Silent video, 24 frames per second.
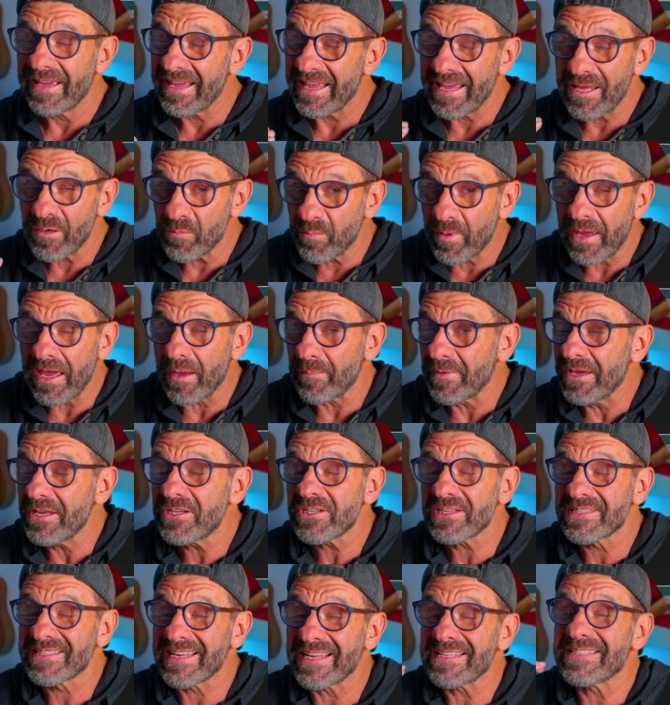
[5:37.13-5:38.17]
And bam, he
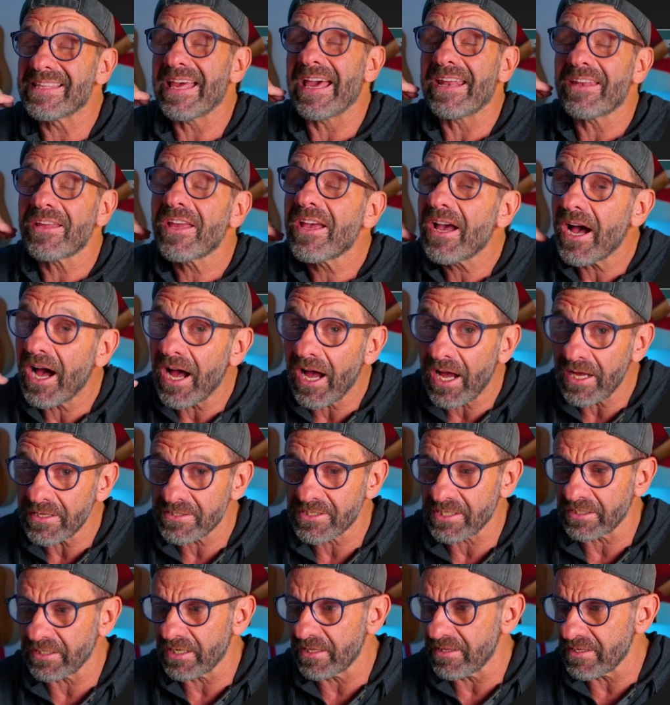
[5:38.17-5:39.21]
just does that
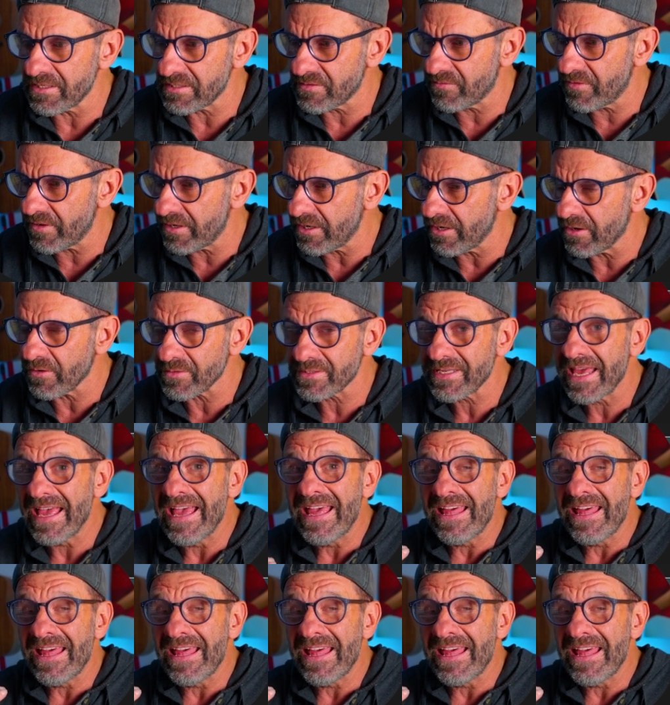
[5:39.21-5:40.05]
constantly in these videos.